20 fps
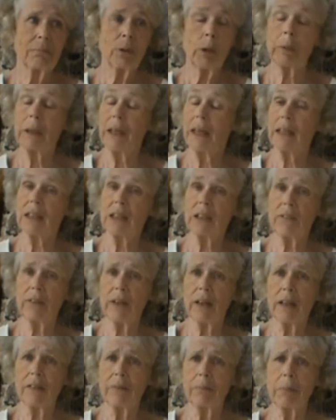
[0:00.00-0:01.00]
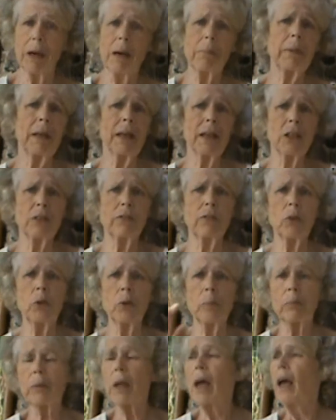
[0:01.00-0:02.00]
probably 85, might be
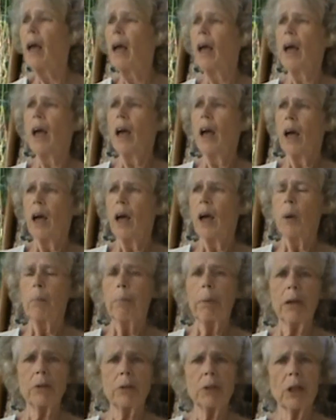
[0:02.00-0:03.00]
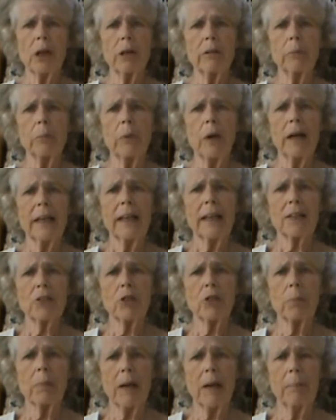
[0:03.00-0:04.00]
84, post RNY
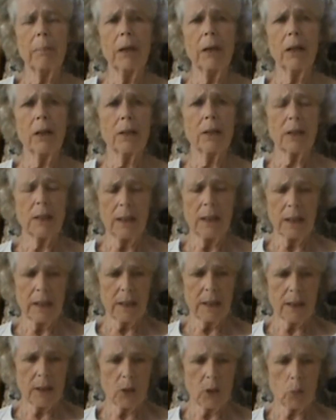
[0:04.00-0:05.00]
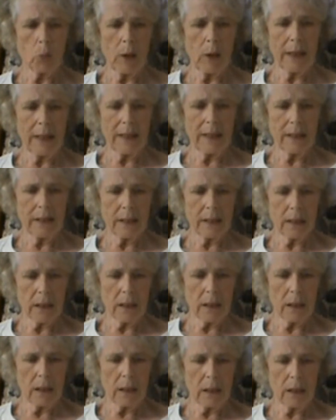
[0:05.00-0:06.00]
gastric bypass. It's
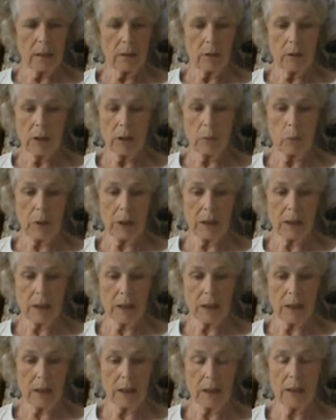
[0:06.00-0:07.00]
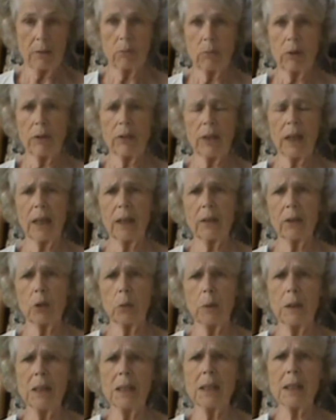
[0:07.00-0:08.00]
Wednesday, is it Wednesday? I think the
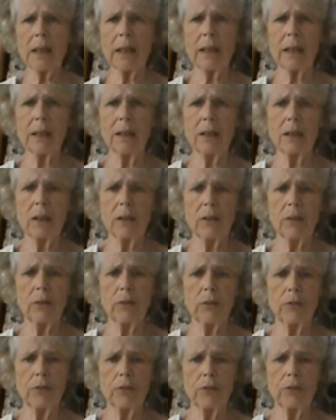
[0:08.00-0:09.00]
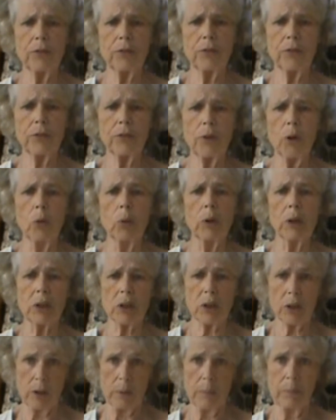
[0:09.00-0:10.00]
22nd of
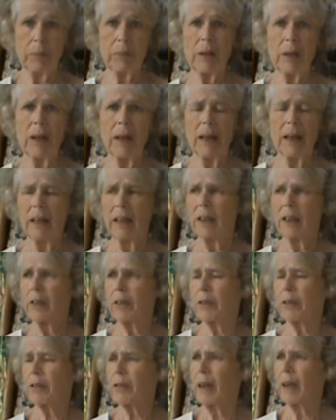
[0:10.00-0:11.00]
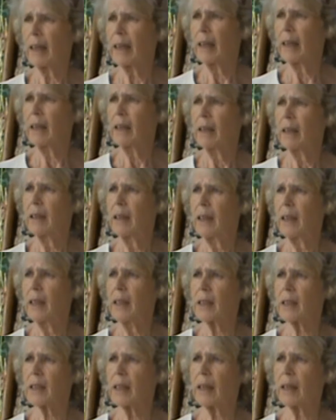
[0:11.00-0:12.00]
August. Crikey, the
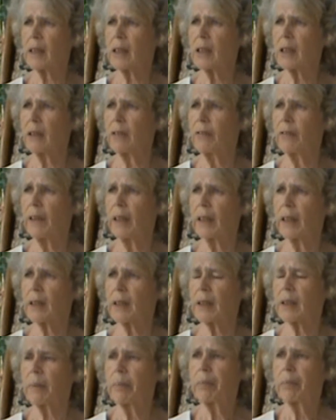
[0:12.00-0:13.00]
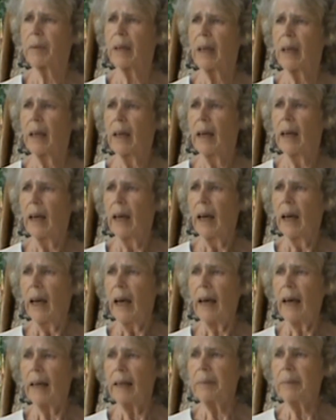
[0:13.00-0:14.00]
year's going so fast.
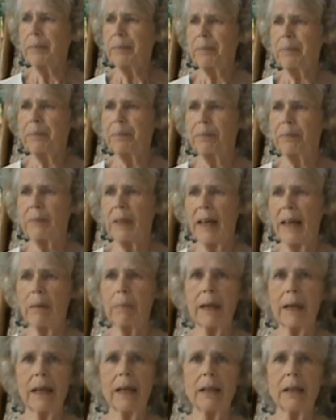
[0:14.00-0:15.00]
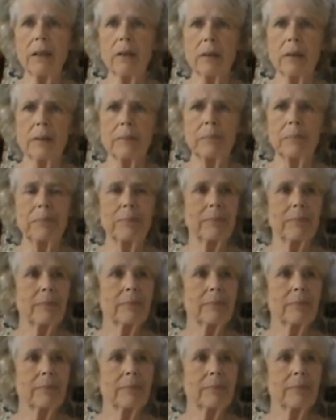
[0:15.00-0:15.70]
How am I getting on?